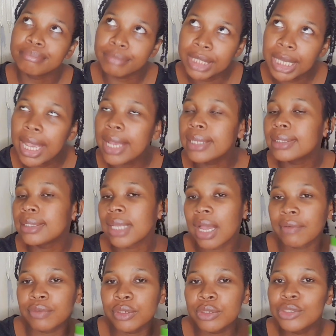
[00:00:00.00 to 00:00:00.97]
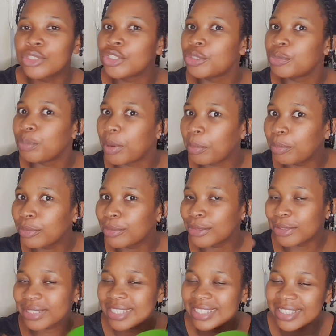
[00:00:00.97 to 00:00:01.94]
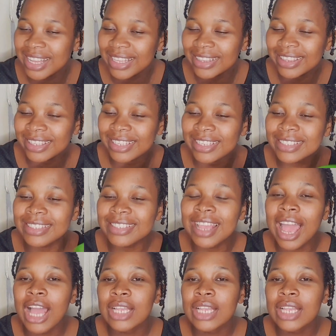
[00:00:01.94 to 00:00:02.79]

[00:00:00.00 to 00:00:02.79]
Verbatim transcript: Yes, I've used cheaper products than this.